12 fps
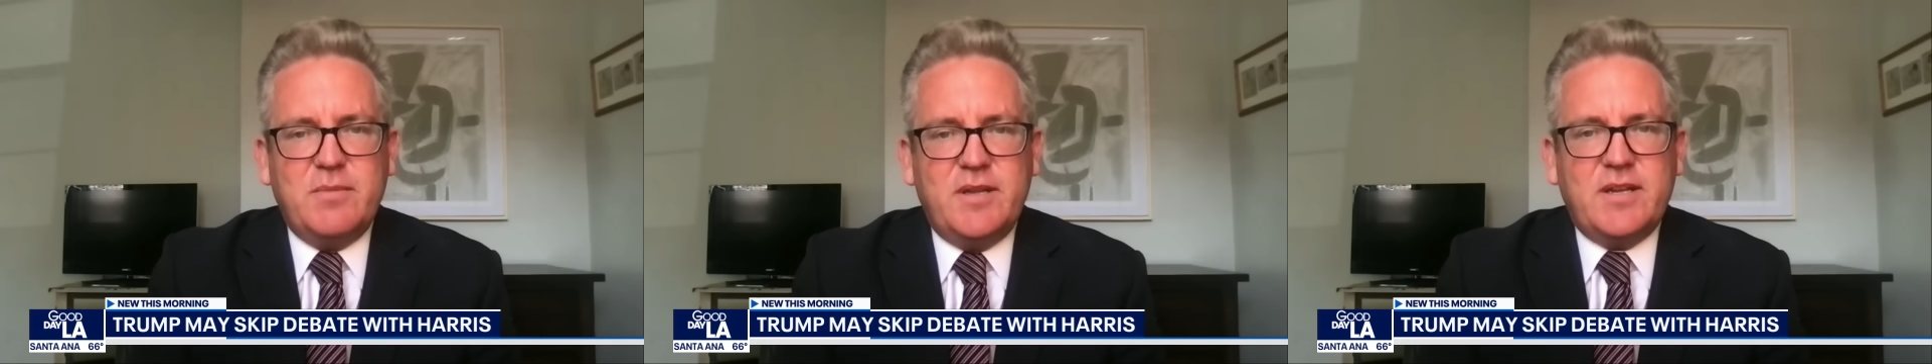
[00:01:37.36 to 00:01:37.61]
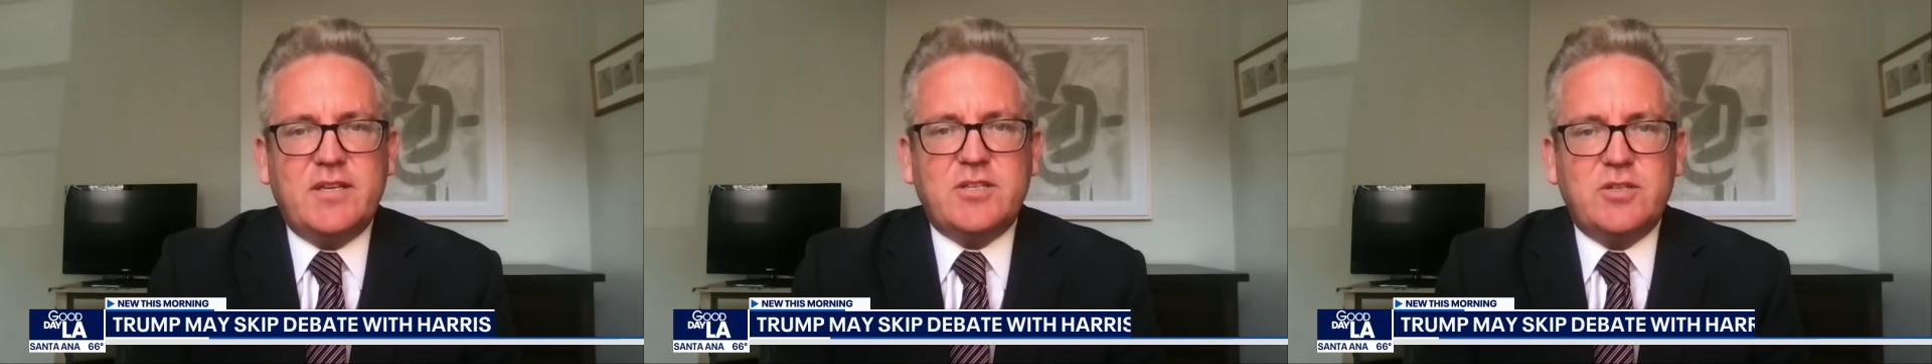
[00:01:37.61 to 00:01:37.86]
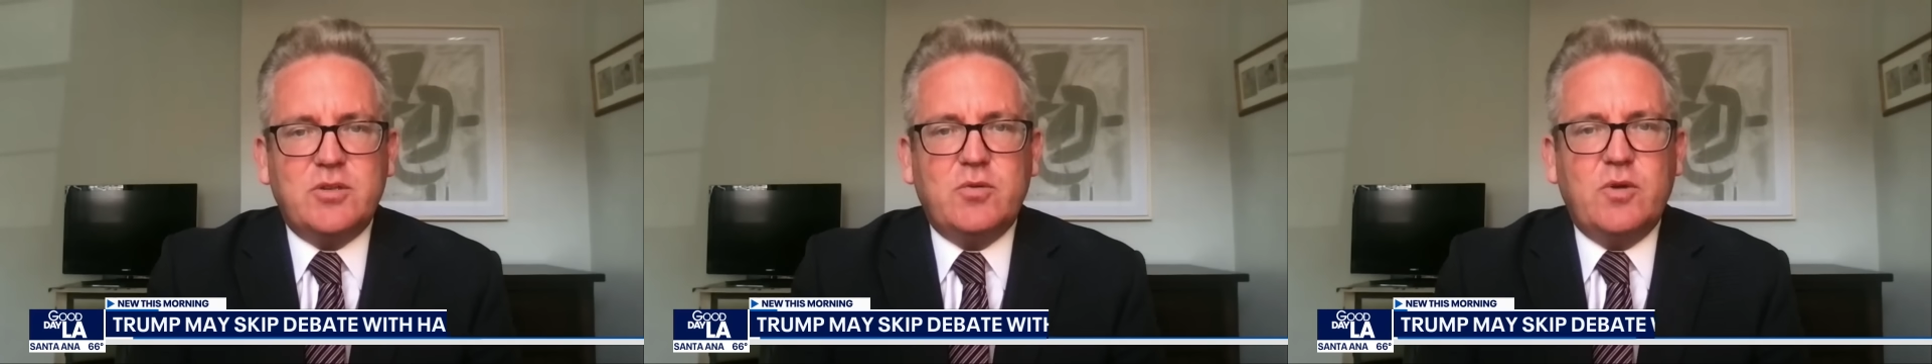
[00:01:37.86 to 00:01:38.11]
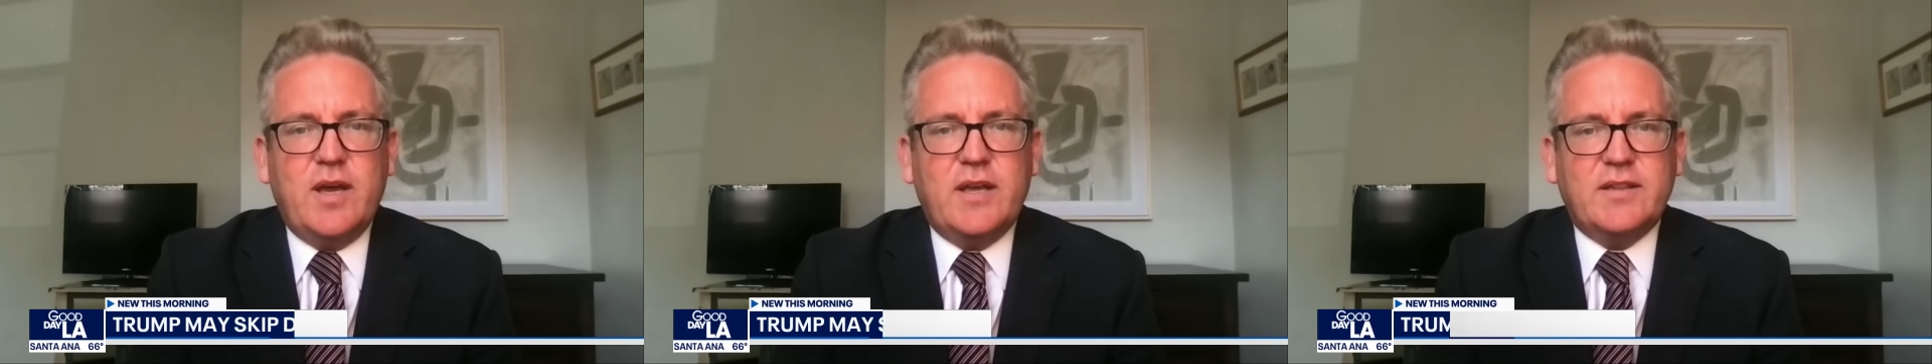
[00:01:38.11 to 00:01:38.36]
committed
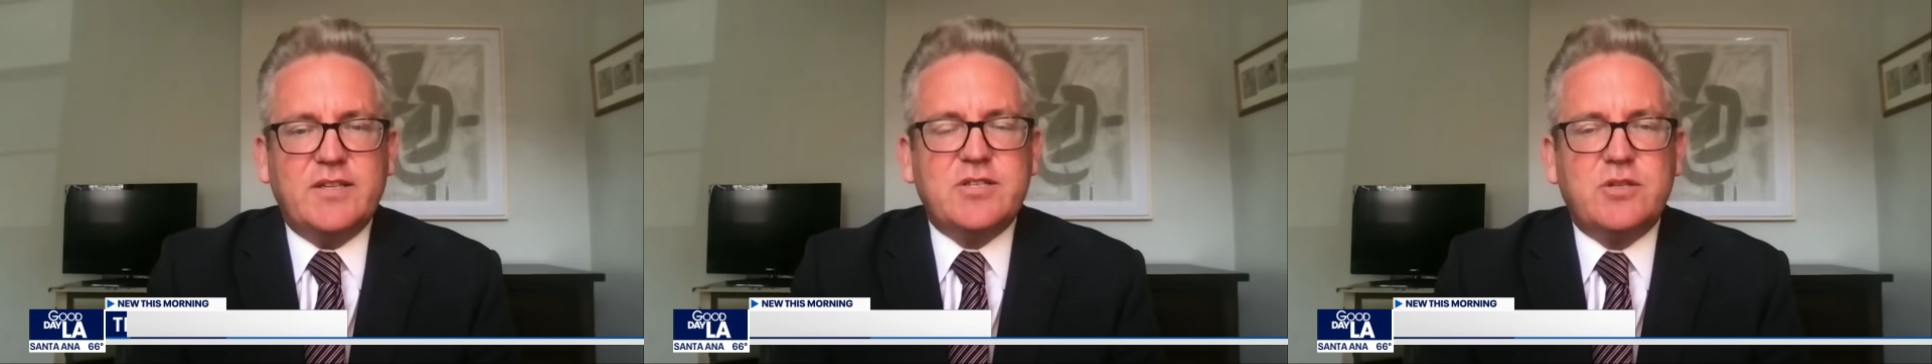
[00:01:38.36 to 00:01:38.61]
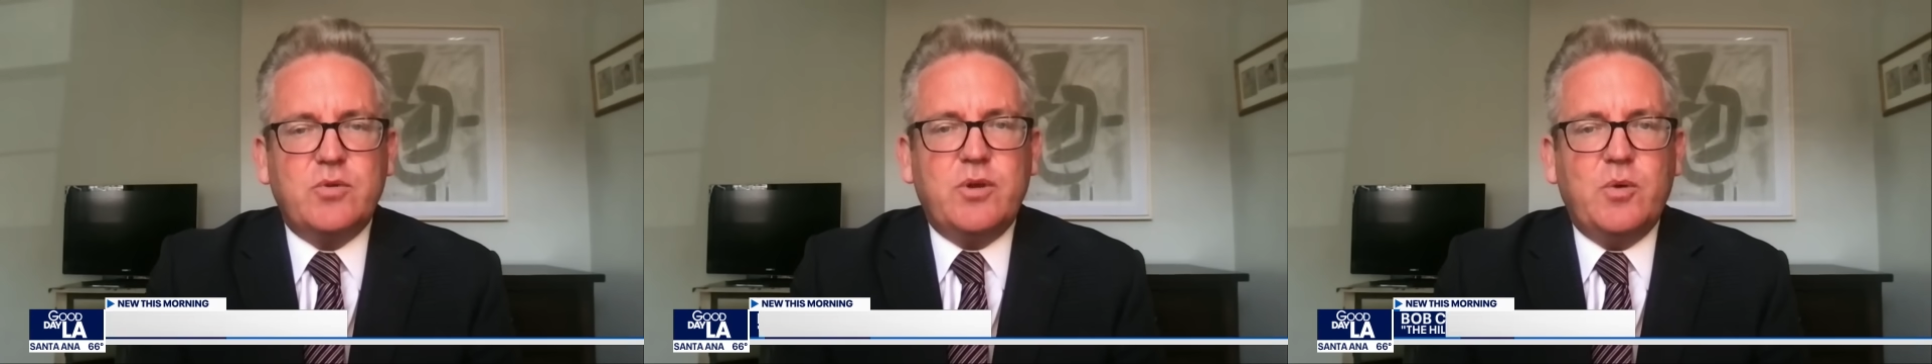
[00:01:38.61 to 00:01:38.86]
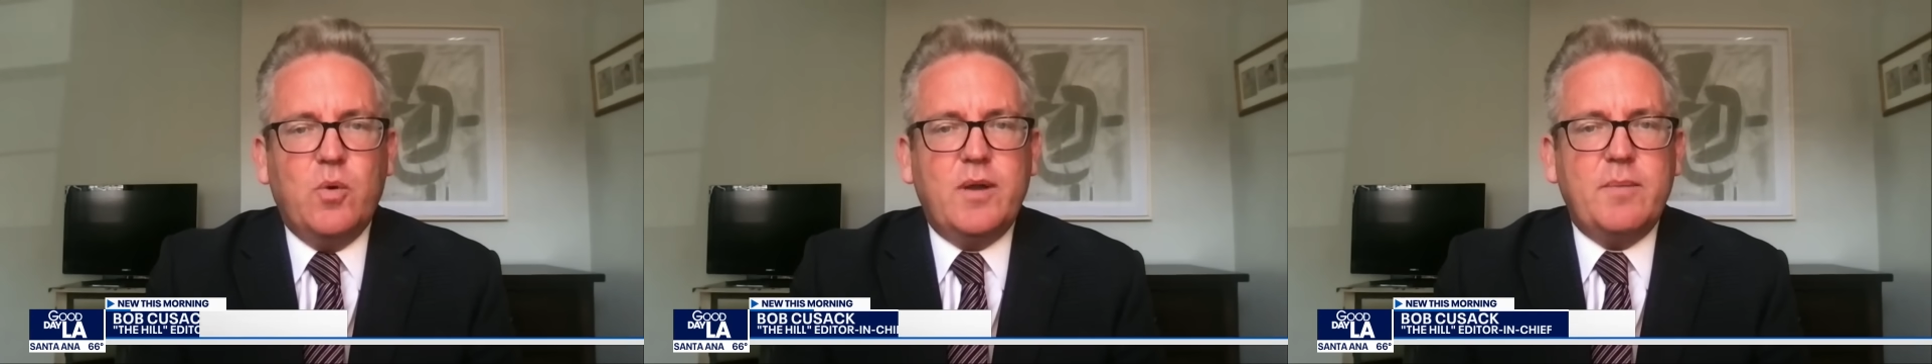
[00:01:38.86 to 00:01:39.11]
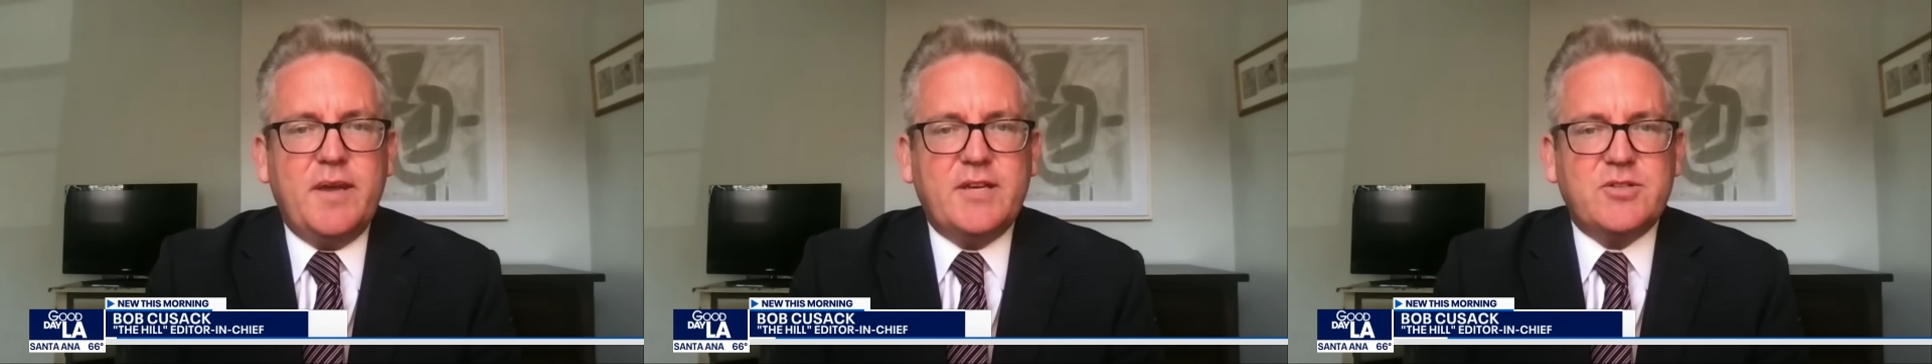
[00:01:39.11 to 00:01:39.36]
to at least
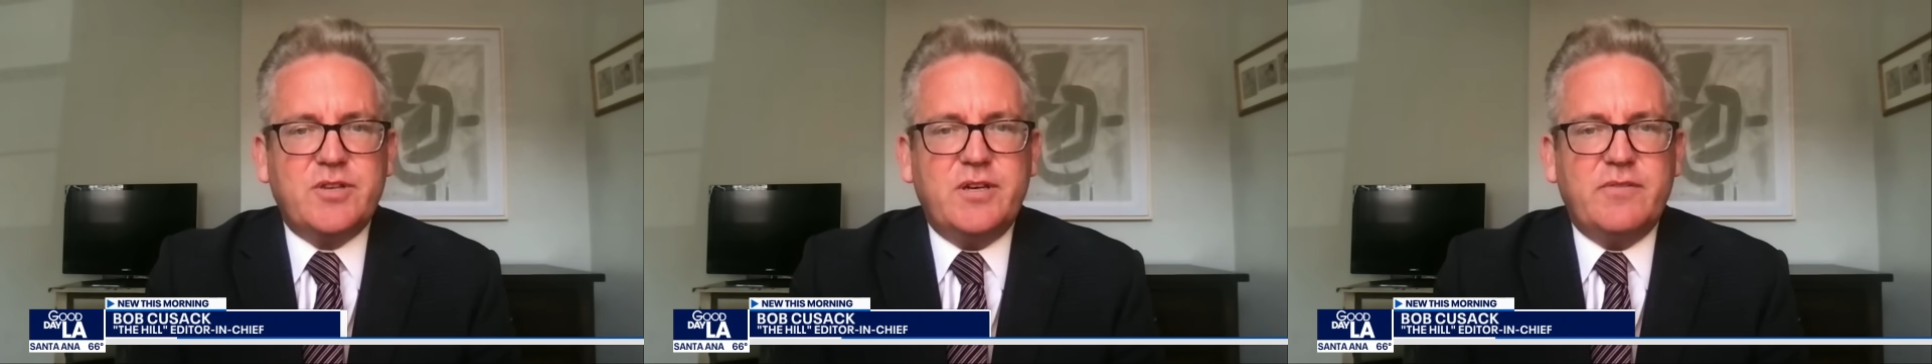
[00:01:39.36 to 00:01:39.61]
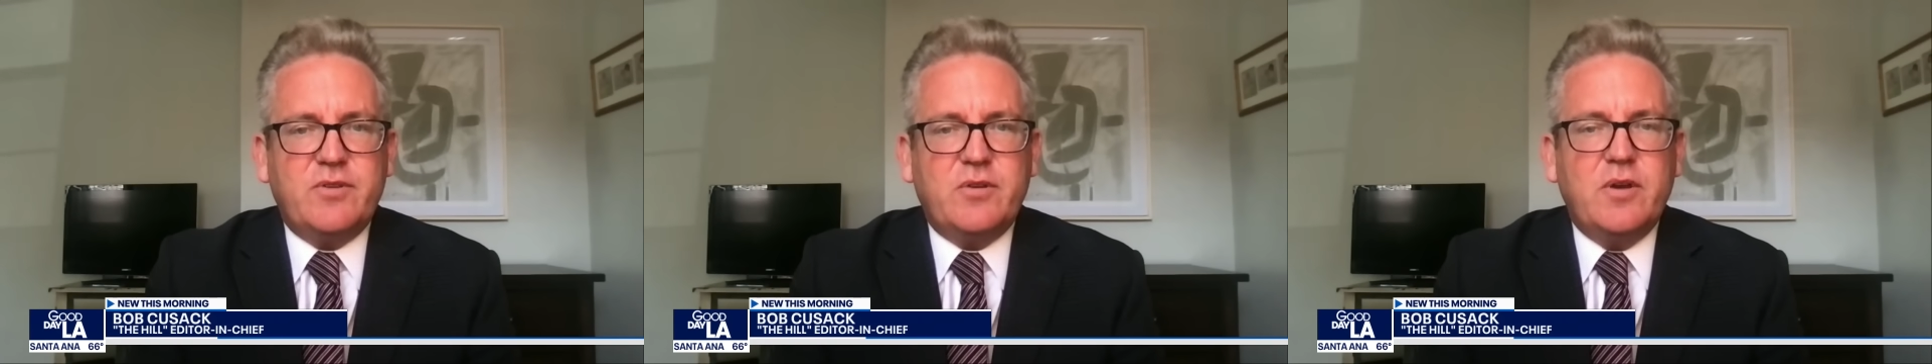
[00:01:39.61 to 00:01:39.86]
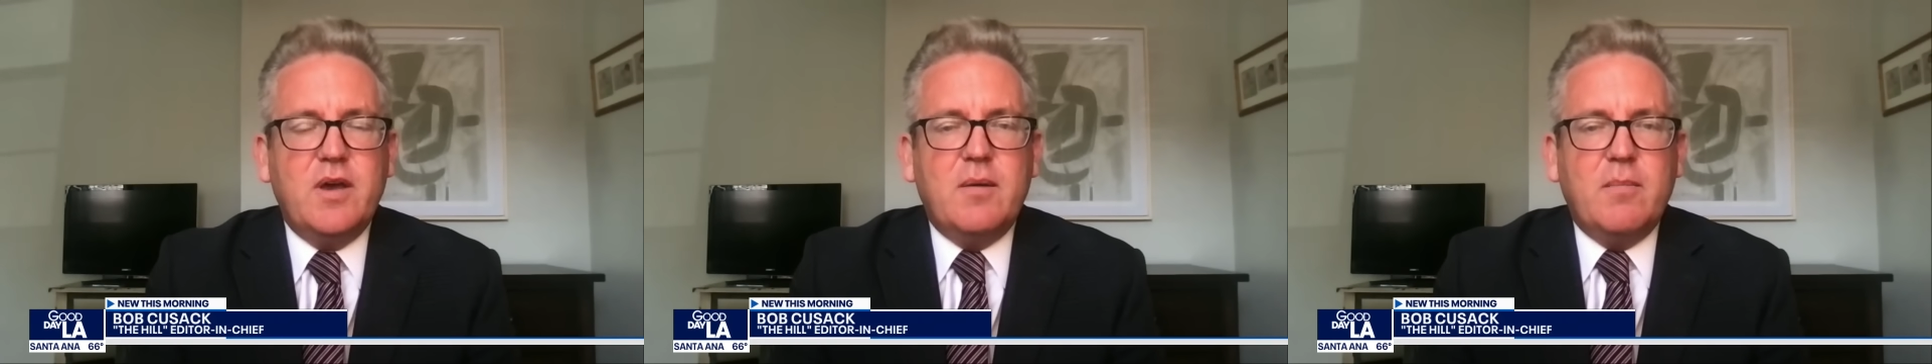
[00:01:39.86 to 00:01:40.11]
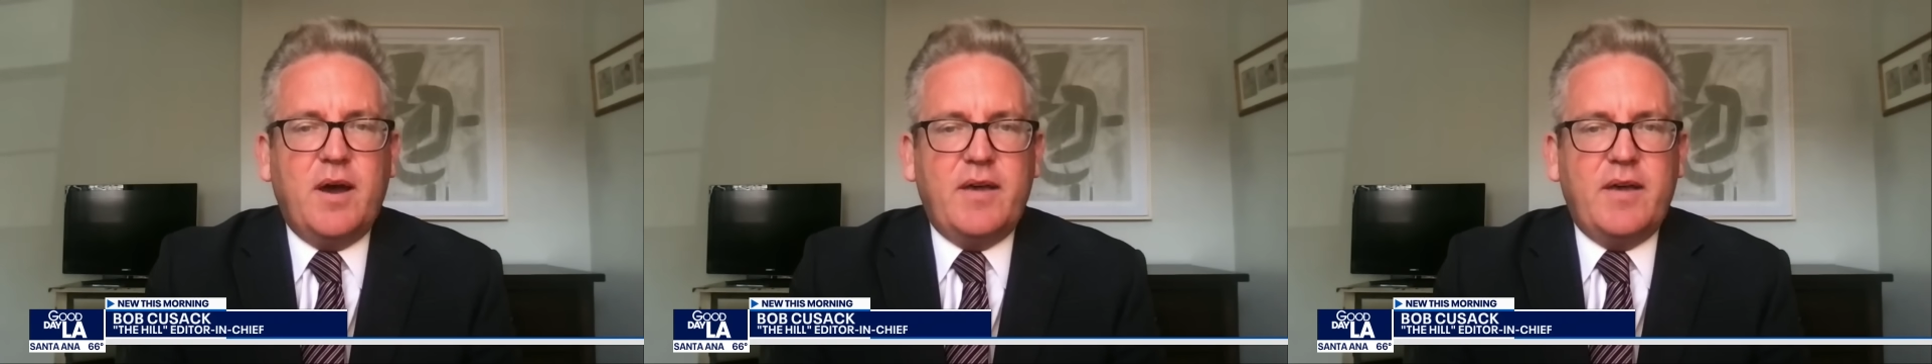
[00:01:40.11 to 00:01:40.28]
doing one major interview